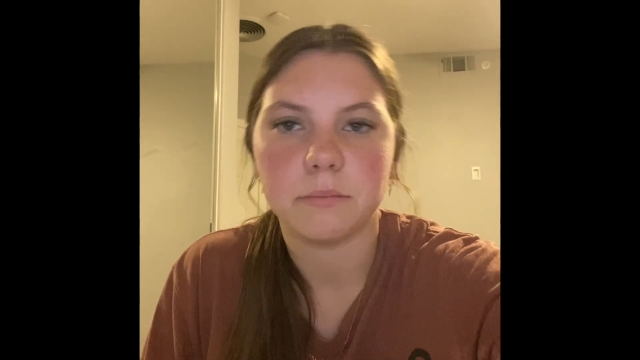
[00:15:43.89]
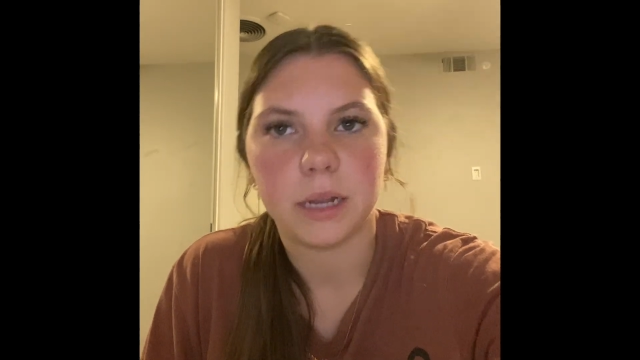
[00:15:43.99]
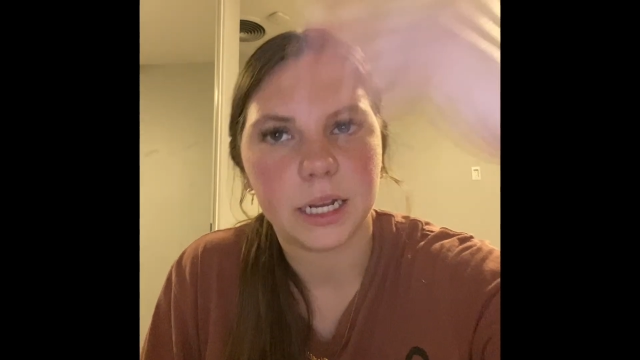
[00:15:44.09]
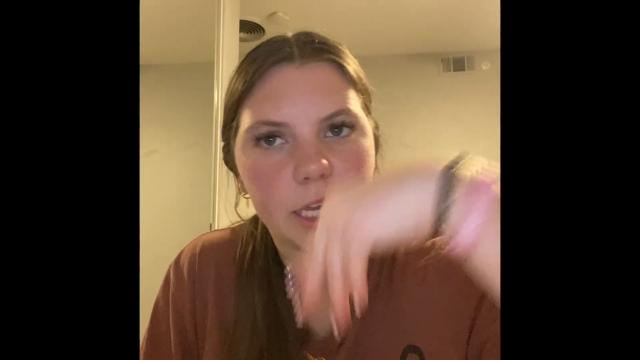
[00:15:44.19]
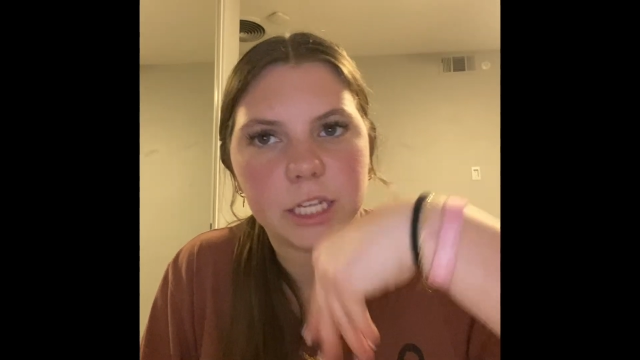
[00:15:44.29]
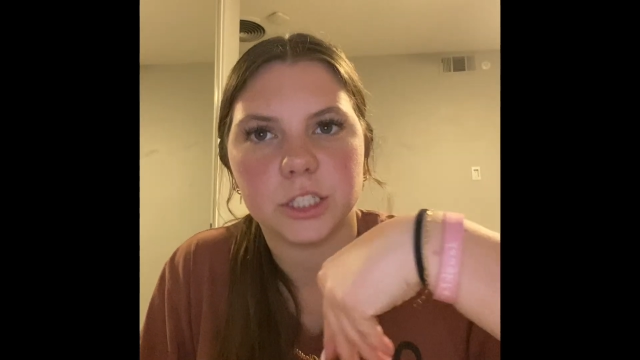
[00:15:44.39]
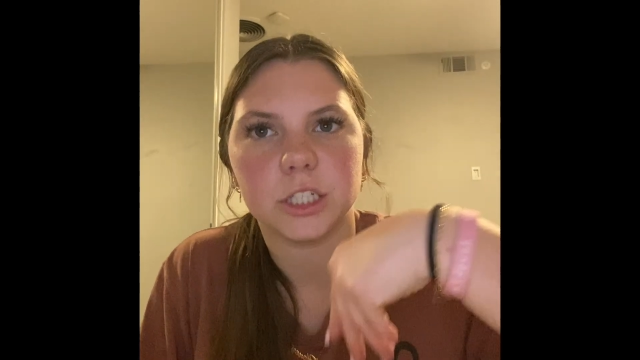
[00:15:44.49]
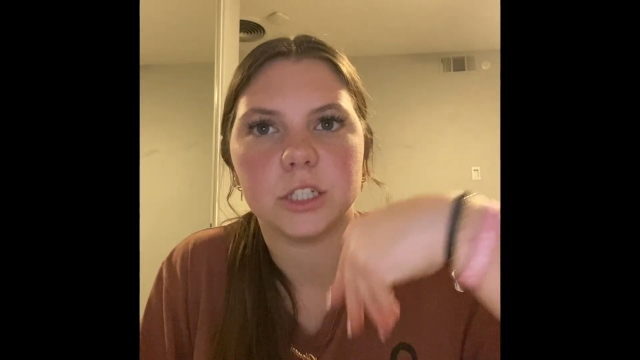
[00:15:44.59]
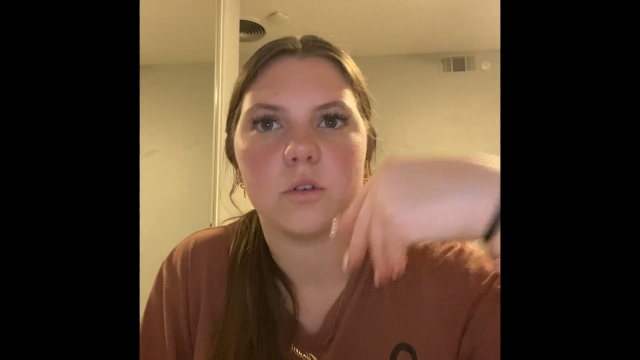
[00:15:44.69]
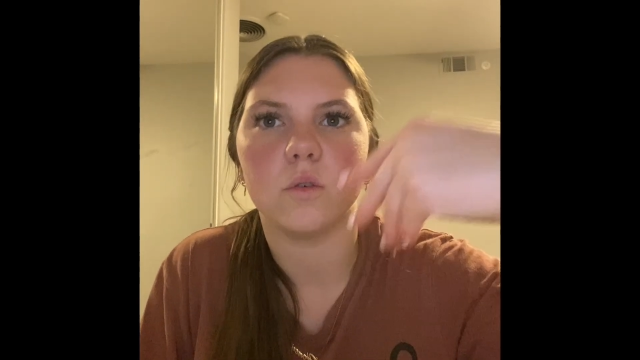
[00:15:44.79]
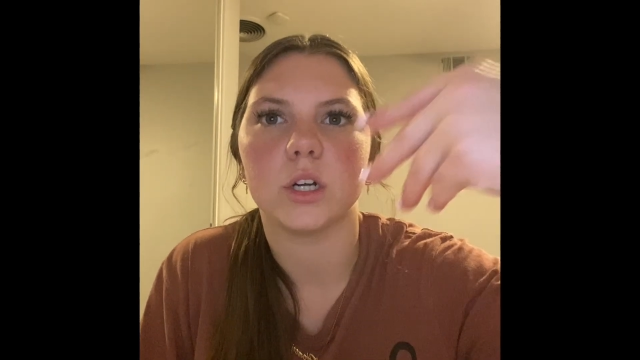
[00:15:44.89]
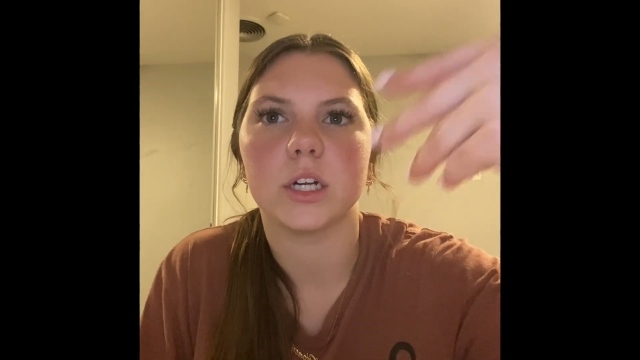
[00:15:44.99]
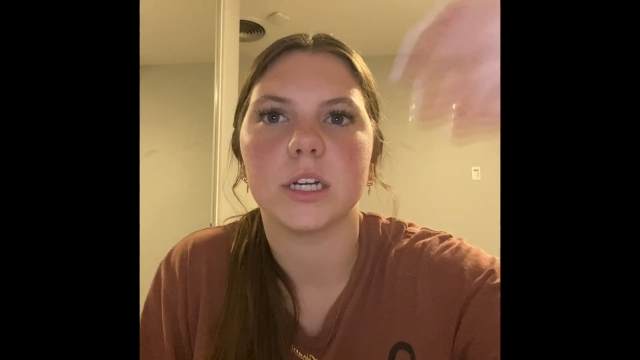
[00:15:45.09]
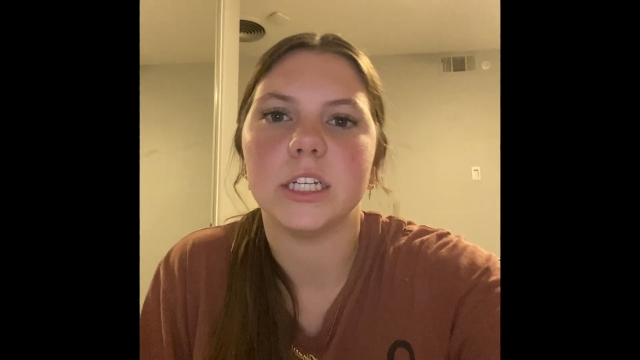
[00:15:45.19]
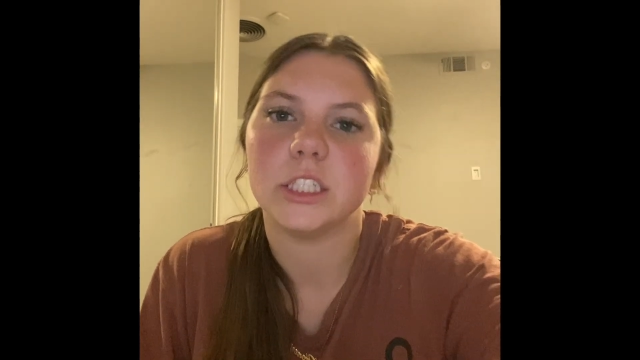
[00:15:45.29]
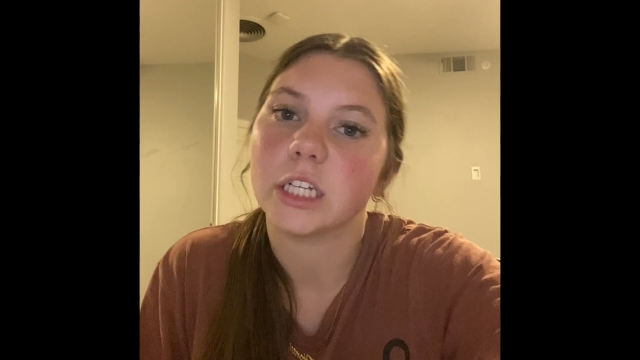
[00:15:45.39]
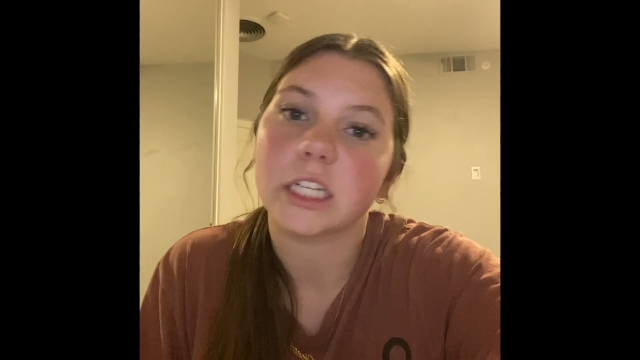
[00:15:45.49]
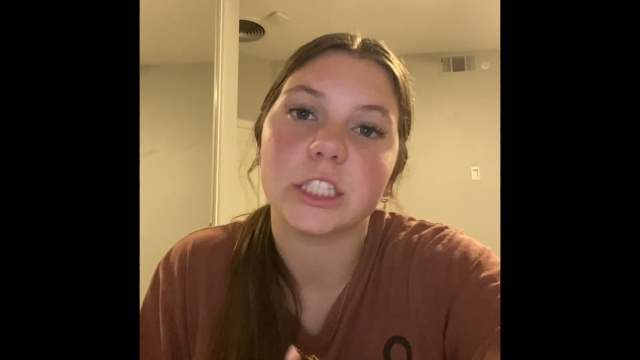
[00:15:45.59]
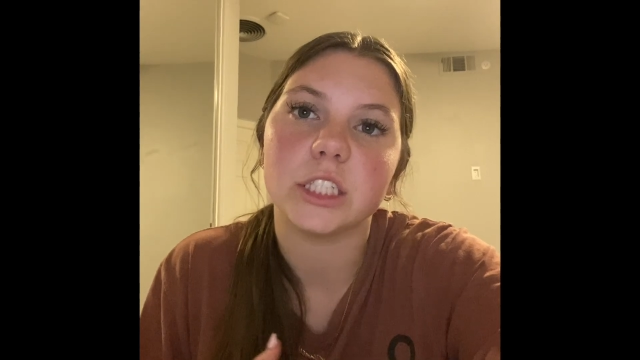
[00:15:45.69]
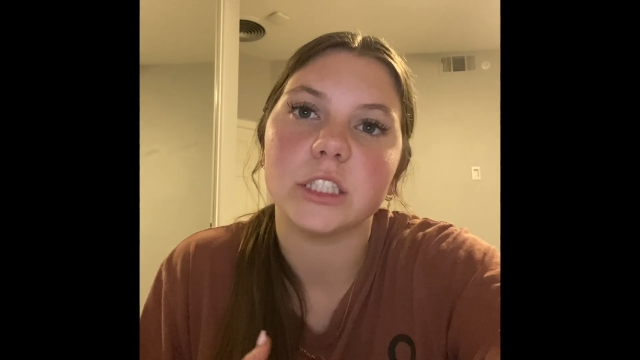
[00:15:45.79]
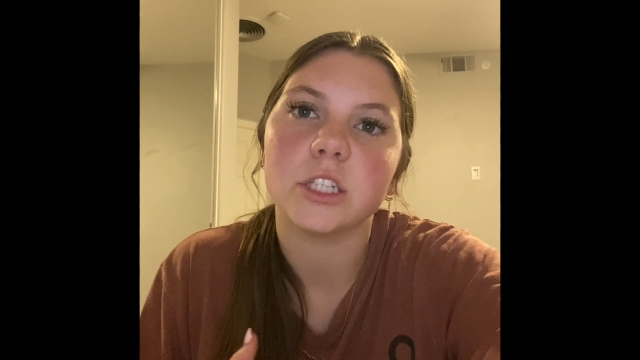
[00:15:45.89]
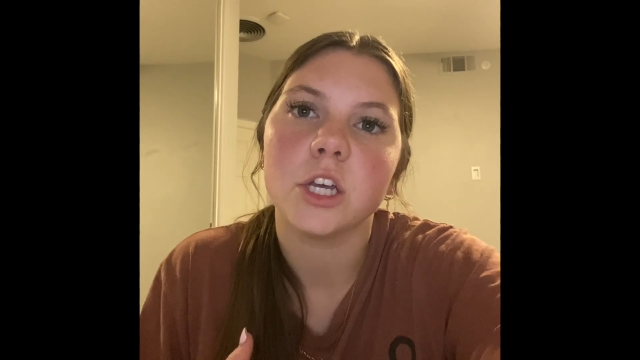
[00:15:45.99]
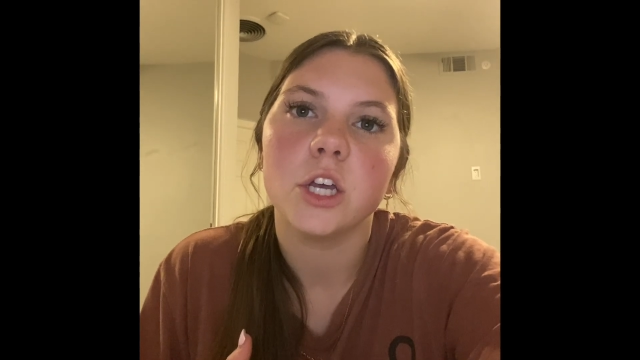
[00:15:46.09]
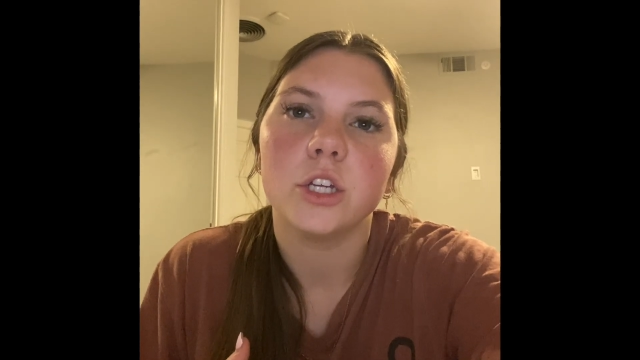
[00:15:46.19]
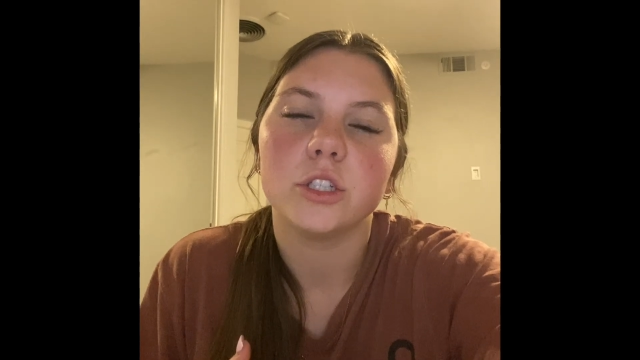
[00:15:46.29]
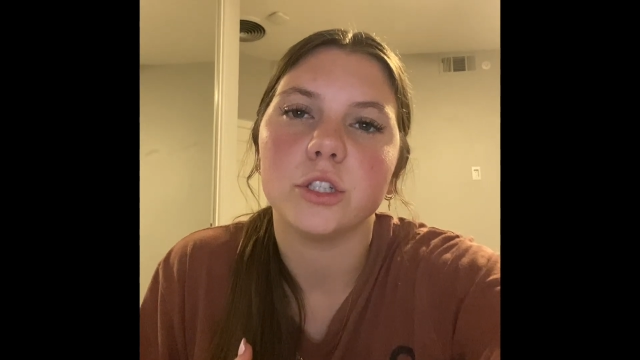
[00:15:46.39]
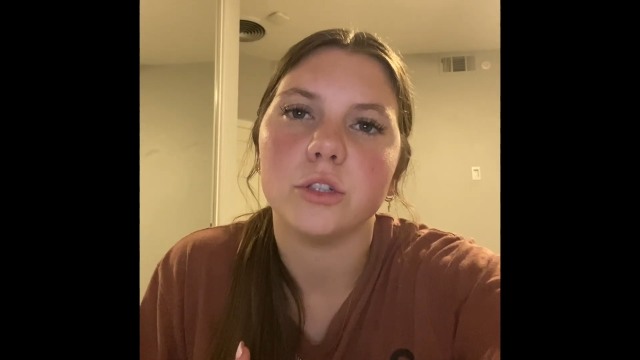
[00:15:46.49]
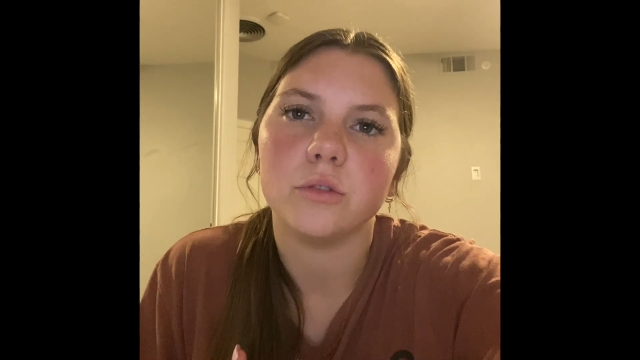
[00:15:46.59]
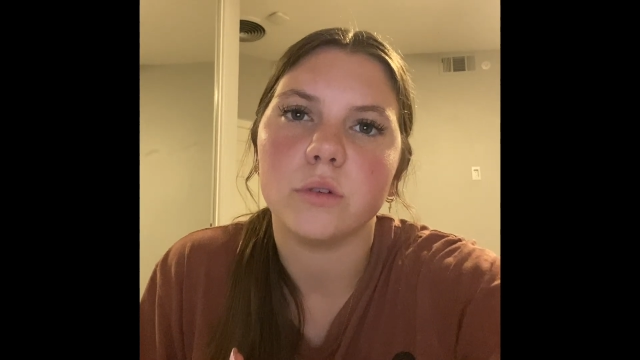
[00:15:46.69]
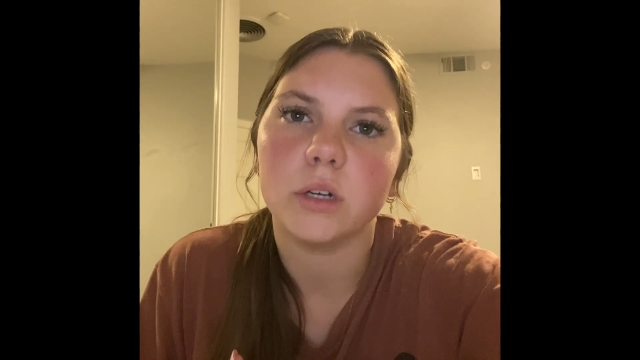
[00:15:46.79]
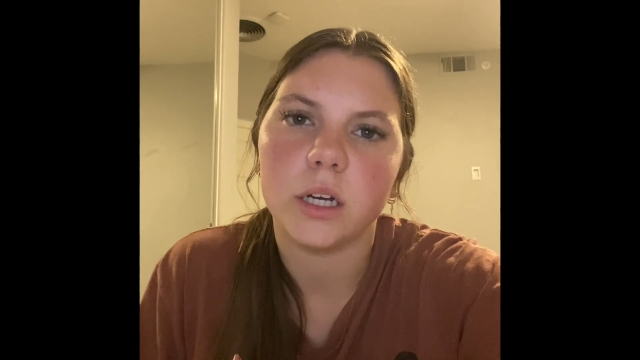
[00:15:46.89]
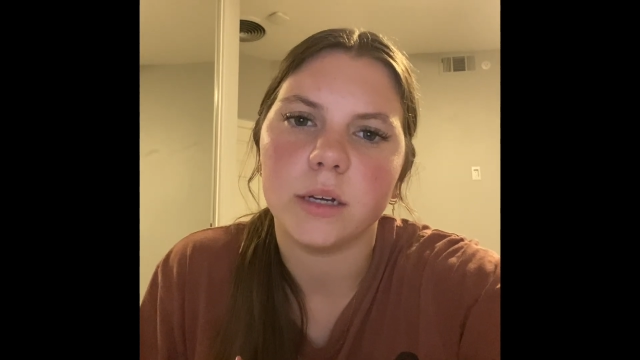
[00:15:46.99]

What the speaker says: medication or injections to